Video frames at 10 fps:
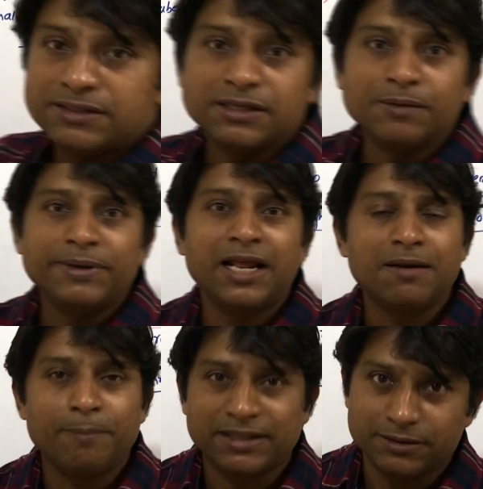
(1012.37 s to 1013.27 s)

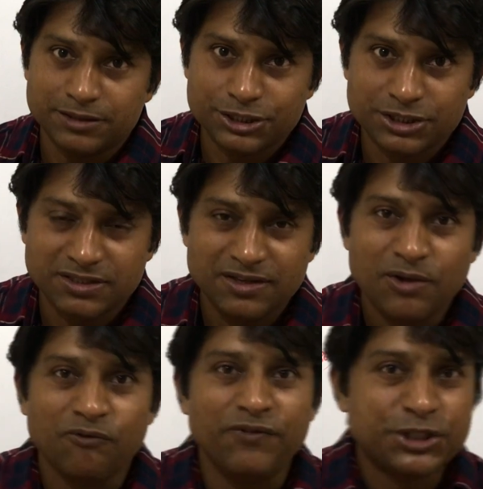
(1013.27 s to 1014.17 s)
terminal methods
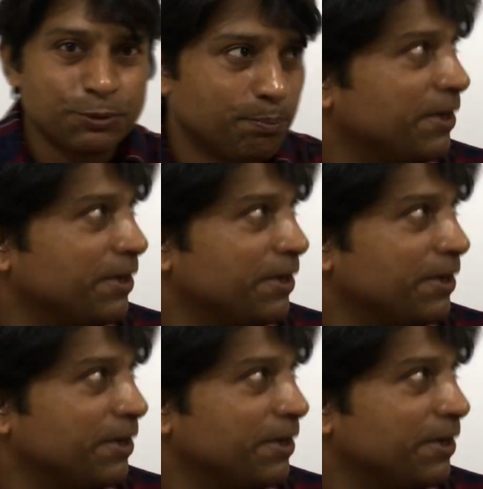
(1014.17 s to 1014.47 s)
which